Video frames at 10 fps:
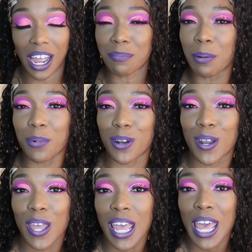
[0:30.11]
I
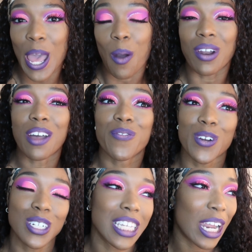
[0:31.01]
remember when I
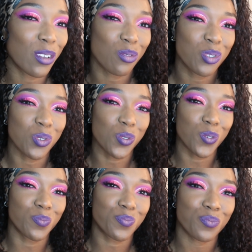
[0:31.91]
first got on
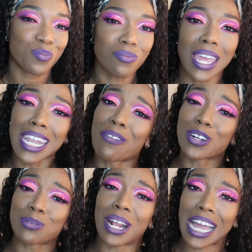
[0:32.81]
YouTube, not
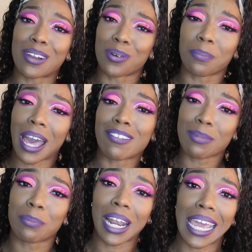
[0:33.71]
first when I got on, but I
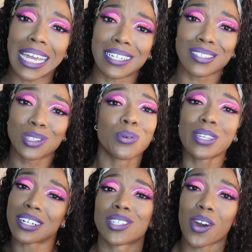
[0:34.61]
remember like 2
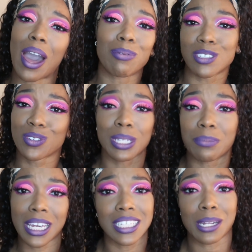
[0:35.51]
years ago I was really
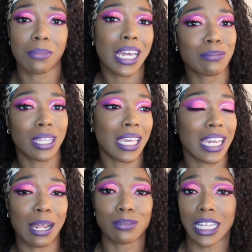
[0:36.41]
big into the makeup thing,
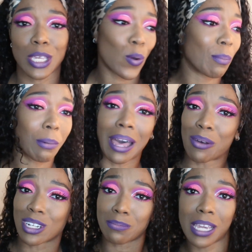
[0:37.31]
and I was like, yo, I'm gonna buy
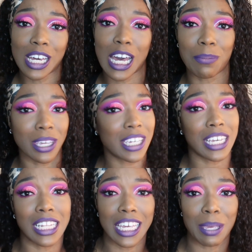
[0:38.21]
all this makeup and
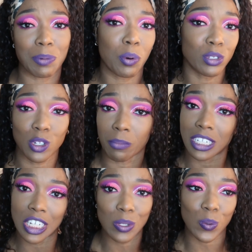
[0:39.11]
kill it and be posting on my
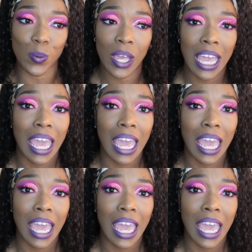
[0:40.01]
channel.